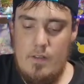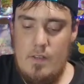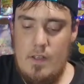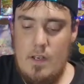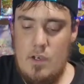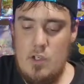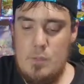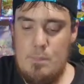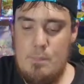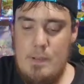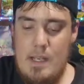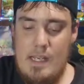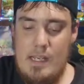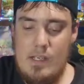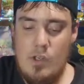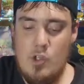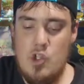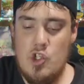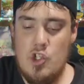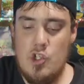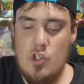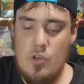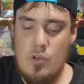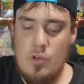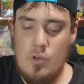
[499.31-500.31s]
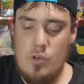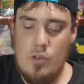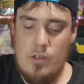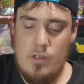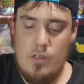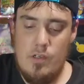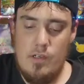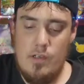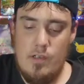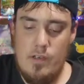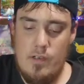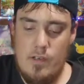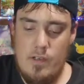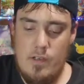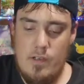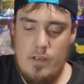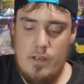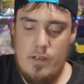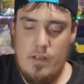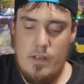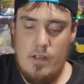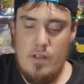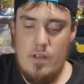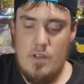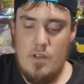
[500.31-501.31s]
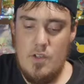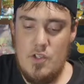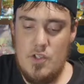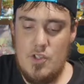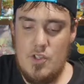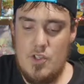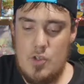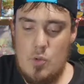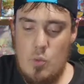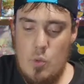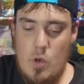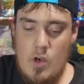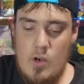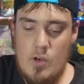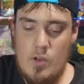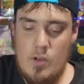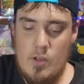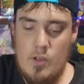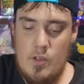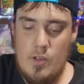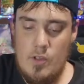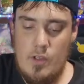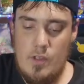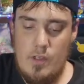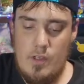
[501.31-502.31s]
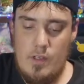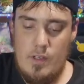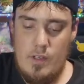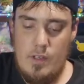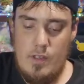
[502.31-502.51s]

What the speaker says: There's Pikachu. Squirtle.